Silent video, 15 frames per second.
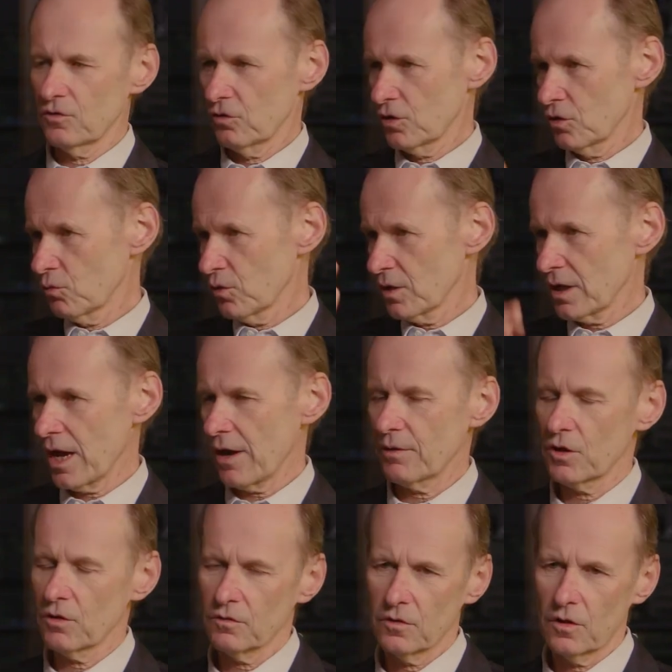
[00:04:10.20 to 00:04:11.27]
Nuno will carry
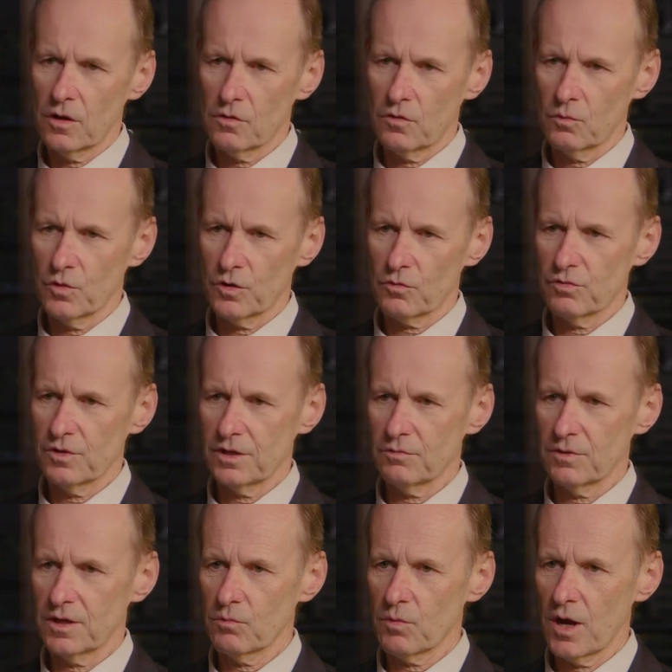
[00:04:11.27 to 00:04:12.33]
on the work really,
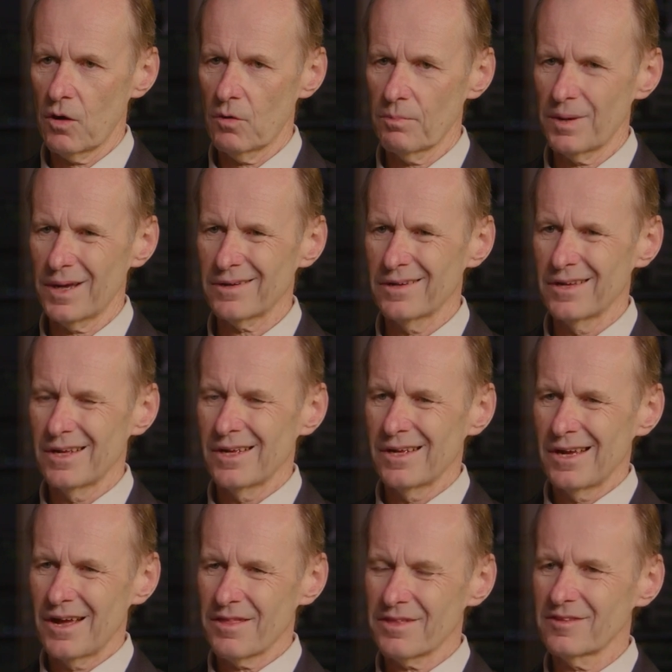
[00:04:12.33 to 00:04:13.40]
really well. But
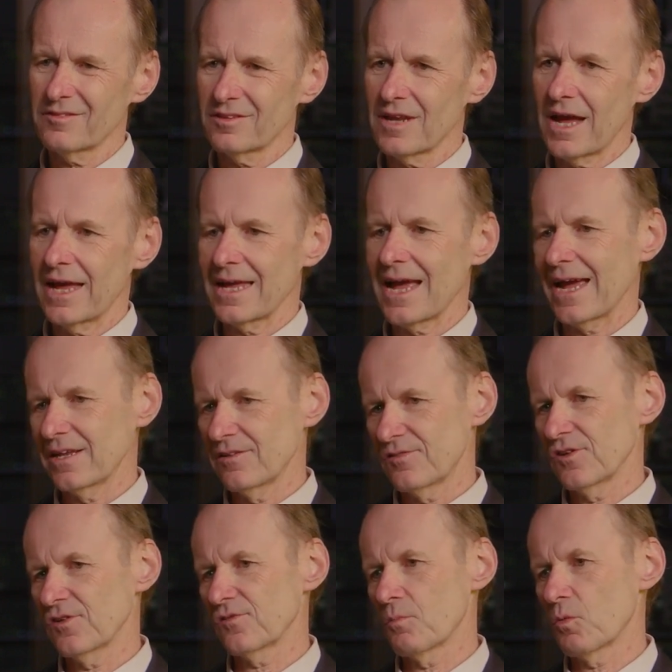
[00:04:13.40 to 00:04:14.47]
I think today
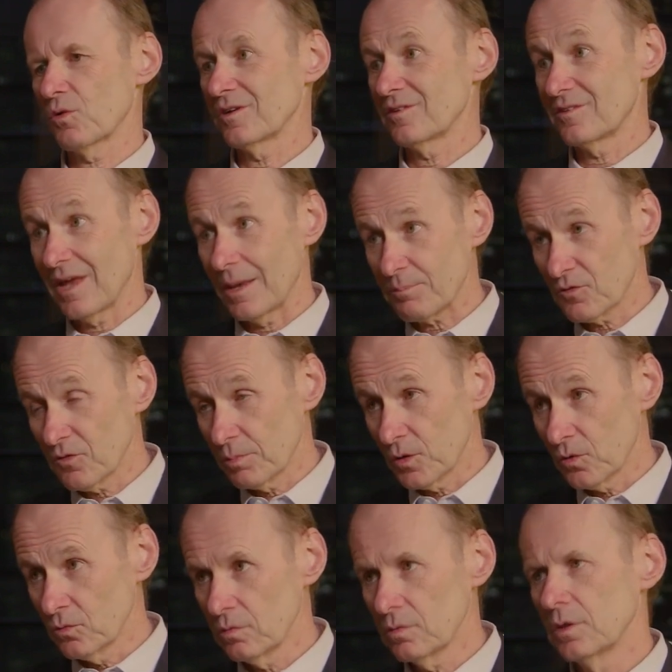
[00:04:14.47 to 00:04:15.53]
ANZ is more
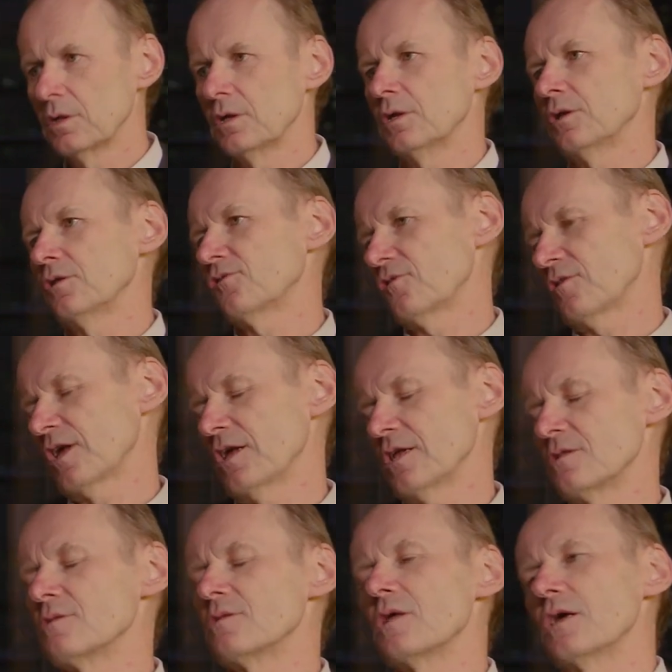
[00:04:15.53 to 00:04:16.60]
adaptable
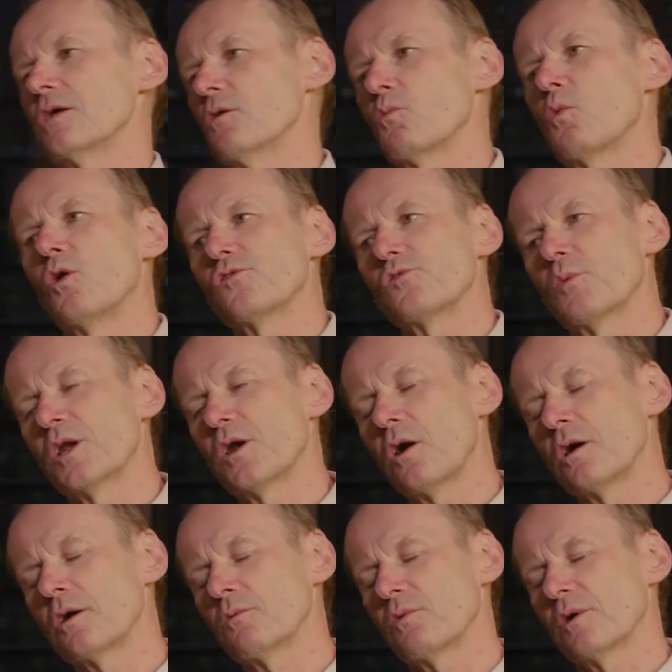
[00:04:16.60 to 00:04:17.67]
than it was when
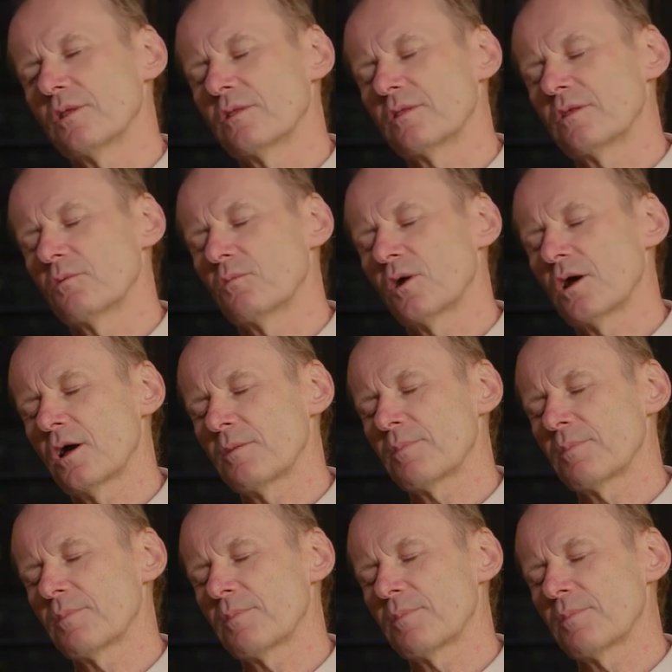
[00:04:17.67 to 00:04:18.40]
I